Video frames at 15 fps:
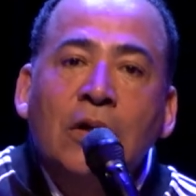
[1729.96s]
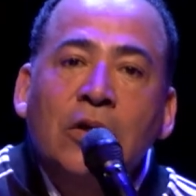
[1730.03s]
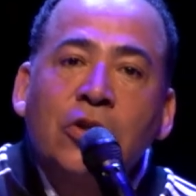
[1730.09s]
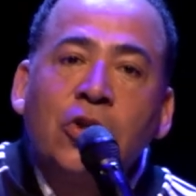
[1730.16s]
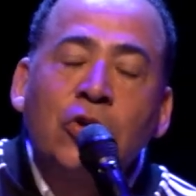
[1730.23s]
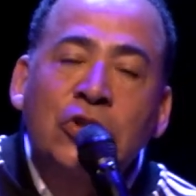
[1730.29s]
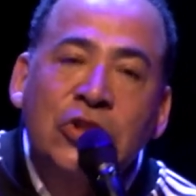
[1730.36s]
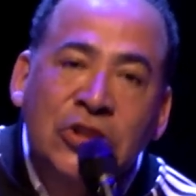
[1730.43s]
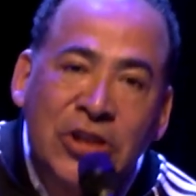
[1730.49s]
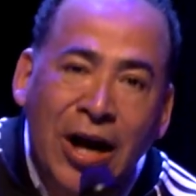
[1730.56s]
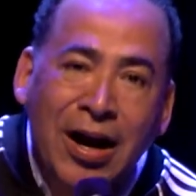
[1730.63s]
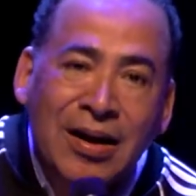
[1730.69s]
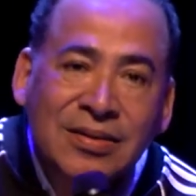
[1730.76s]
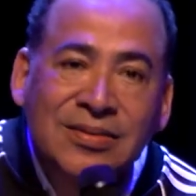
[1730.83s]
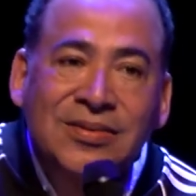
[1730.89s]
You
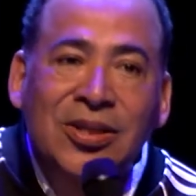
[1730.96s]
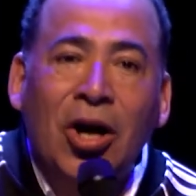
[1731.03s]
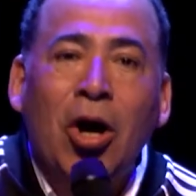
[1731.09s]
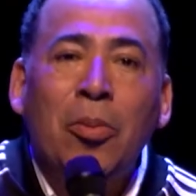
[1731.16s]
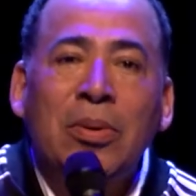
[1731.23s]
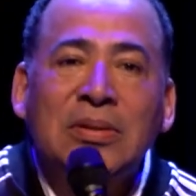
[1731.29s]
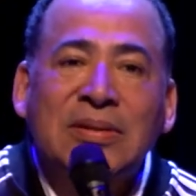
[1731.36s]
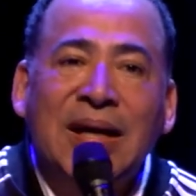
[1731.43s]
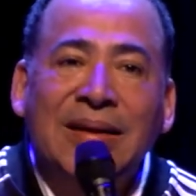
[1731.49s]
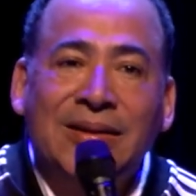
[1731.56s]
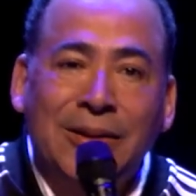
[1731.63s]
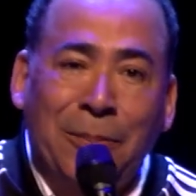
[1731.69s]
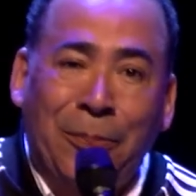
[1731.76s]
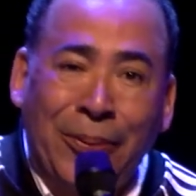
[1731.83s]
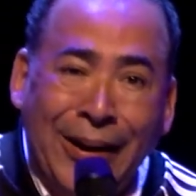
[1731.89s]
start to almost get
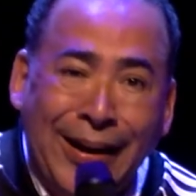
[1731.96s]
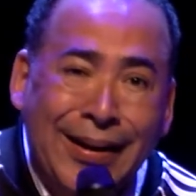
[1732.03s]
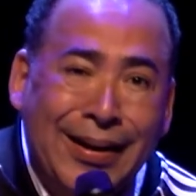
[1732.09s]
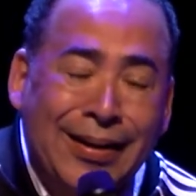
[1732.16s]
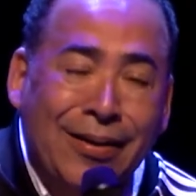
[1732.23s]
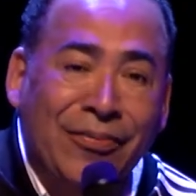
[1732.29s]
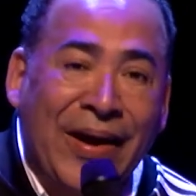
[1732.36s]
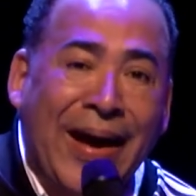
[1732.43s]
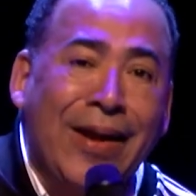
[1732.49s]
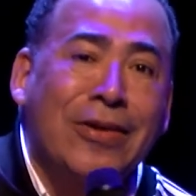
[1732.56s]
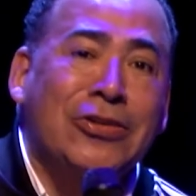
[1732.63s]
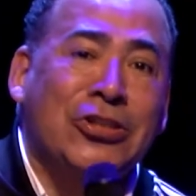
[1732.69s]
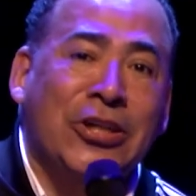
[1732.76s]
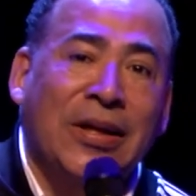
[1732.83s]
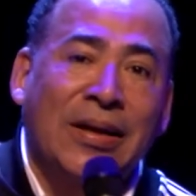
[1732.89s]
depleted of
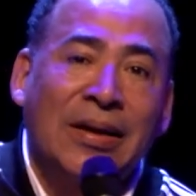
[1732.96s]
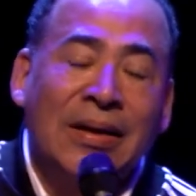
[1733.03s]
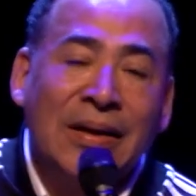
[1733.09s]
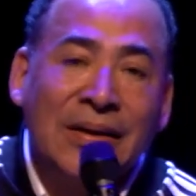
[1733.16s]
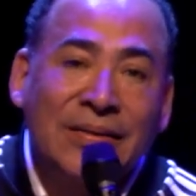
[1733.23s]
energy.